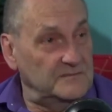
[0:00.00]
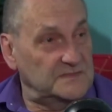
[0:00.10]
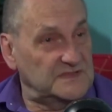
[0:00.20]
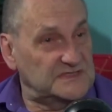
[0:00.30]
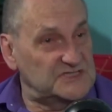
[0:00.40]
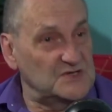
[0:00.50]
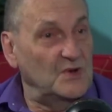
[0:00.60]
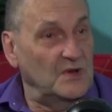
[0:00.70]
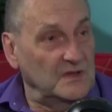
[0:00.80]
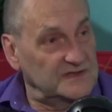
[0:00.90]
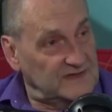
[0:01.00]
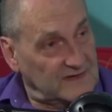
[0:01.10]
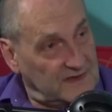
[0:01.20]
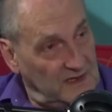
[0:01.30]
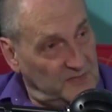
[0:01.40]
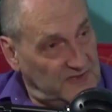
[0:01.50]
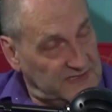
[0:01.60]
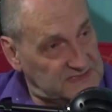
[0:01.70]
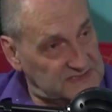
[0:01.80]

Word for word: soul, soul to, to the, the,